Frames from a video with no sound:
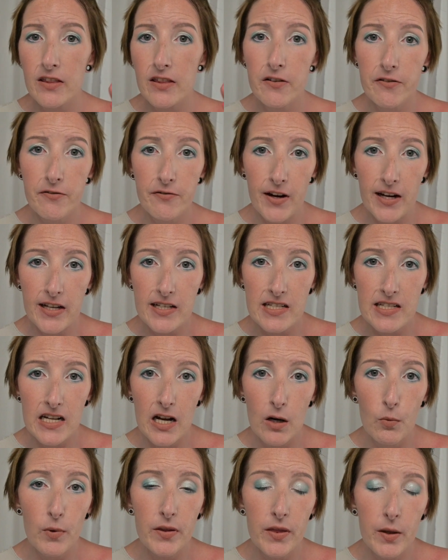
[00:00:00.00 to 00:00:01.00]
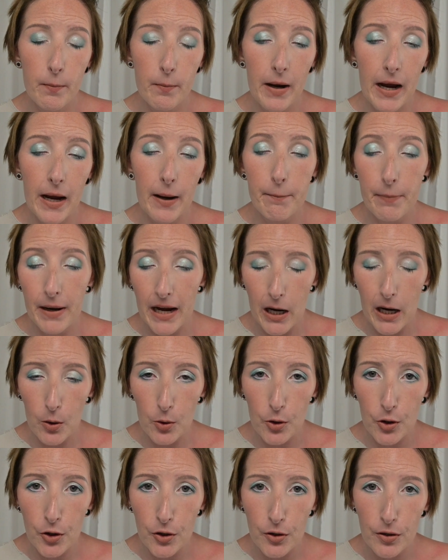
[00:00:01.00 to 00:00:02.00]
the face down with a matte
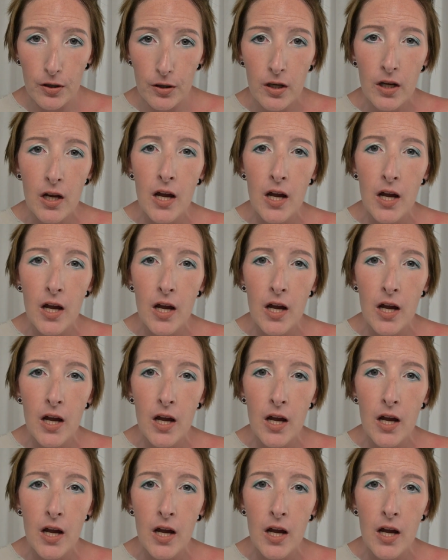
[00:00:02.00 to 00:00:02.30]
powder